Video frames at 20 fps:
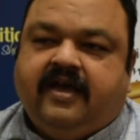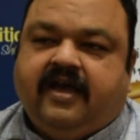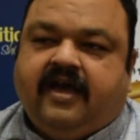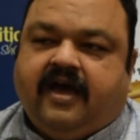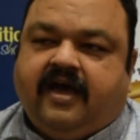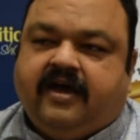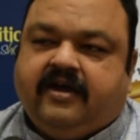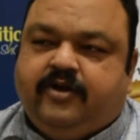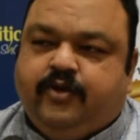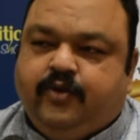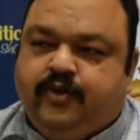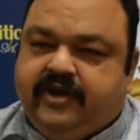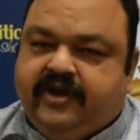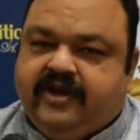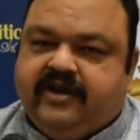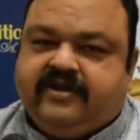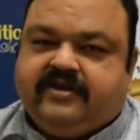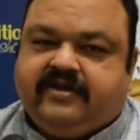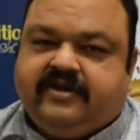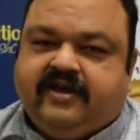are doing
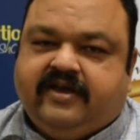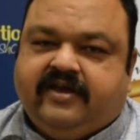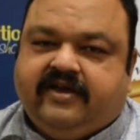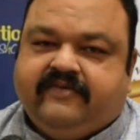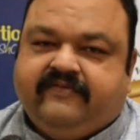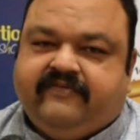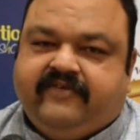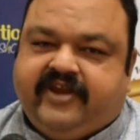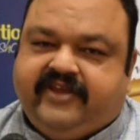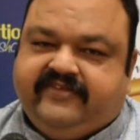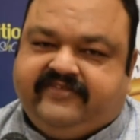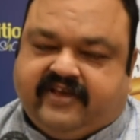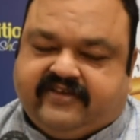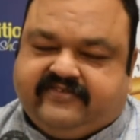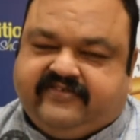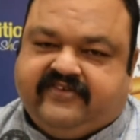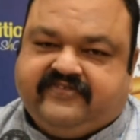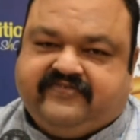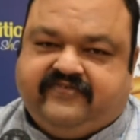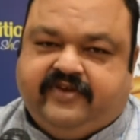it uh, very
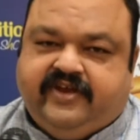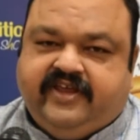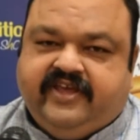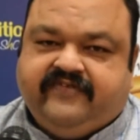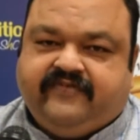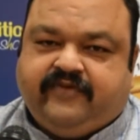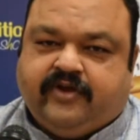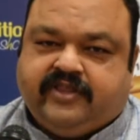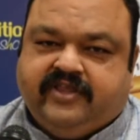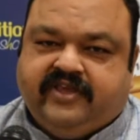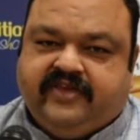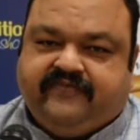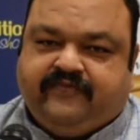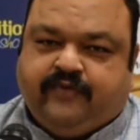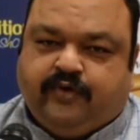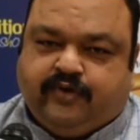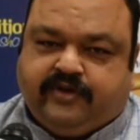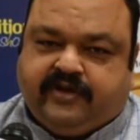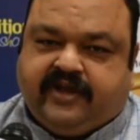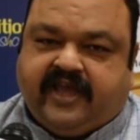successfully for the
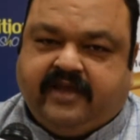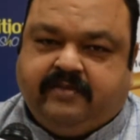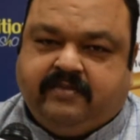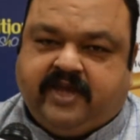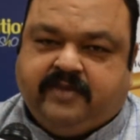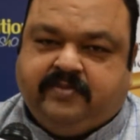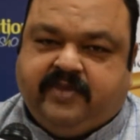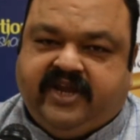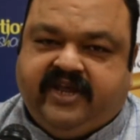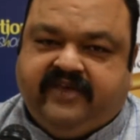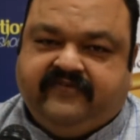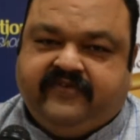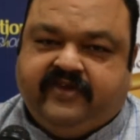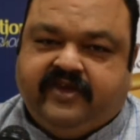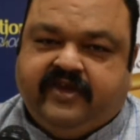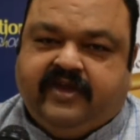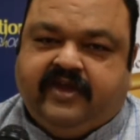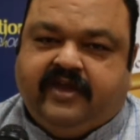fourth time I believe